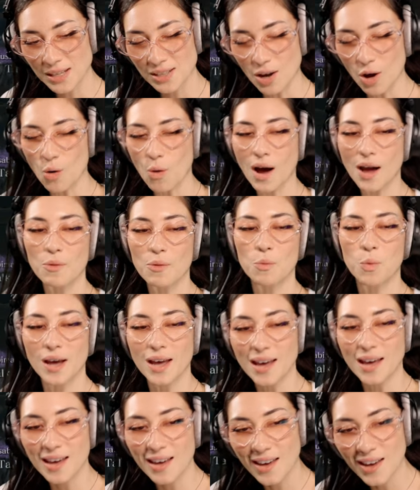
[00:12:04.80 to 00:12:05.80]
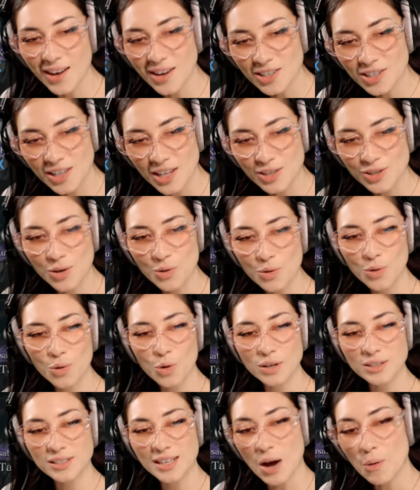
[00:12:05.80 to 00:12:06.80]
Oh, I wish. That's so cool.
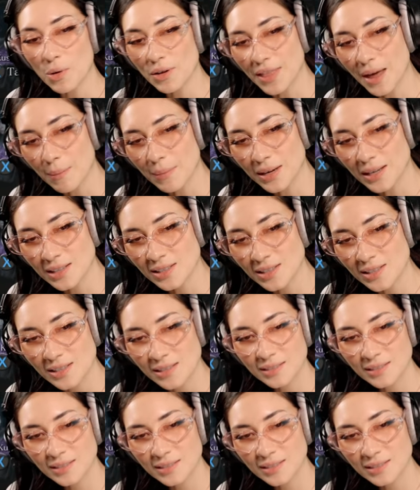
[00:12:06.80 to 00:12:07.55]
Is that what that means?